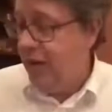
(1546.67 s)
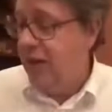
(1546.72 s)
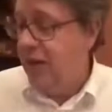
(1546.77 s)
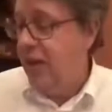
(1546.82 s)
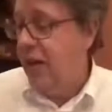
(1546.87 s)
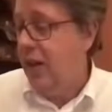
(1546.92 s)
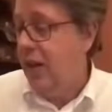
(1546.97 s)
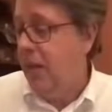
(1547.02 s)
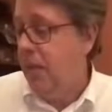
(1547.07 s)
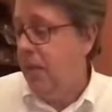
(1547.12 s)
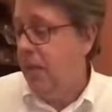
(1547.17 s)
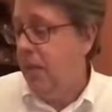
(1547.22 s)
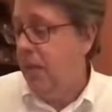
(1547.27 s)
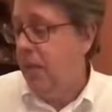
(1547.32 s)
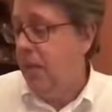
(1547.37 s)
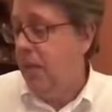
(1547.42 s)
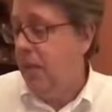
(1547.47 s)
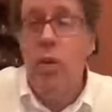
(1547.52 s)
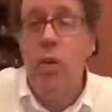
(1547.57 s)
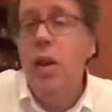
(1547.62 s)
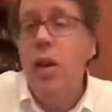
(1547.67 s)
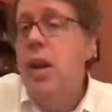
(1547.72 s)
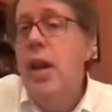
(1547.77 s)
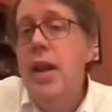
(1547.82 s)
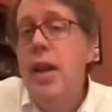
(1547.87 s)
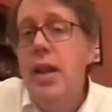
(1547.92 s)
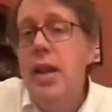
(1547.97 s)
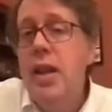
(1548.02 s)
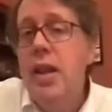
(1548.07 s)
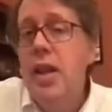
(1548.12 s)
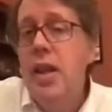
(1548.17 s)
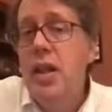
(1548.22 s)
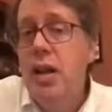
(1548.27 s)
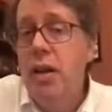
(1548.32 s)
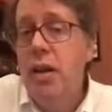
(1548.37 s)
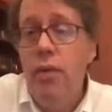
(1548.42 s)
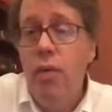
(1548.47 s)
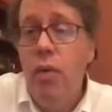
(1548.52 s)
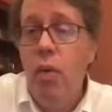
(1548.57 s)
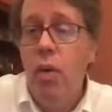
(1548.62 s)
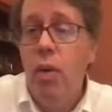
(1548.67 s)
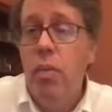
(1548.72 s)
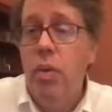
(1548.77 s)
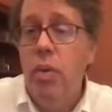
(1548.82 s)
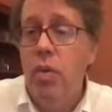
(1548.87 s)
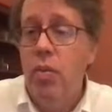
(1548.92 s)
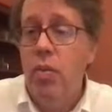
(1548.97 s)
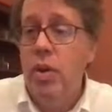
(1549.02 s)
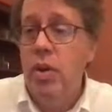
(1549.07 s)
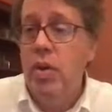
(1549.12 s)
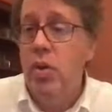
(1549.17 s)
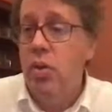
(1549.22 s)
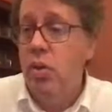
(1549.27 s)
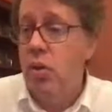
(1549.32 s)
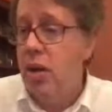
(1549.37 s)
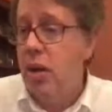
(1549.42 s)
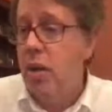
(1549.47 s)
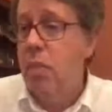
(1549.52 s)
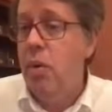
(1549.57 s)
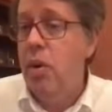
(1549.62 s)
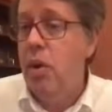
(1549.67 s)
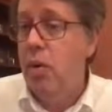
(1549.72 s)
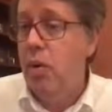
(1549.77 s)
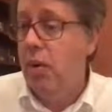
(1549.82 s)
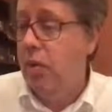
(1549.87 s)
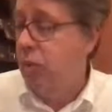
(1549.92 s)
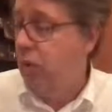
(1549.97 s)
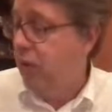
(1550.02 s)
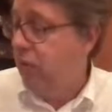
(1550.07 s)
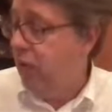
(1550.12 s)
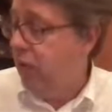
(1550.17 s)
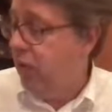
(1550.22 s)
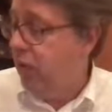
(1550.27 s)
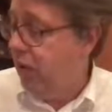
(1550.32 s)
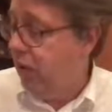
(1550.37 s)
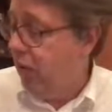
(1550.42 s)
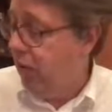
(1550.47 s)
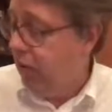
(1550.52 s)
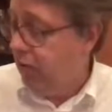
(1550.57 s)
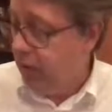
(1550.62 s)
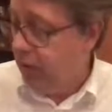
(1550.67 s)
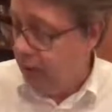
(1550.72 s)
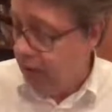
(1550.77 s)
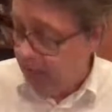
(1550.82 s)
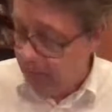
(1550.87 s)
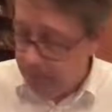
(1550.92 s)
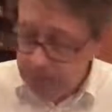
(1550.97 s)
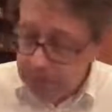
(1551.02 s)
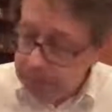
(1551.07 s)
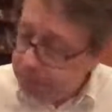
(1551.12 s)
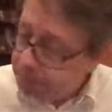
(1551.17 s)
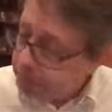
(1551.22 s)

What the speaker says: And so this has informed the research in number theory for a very long time.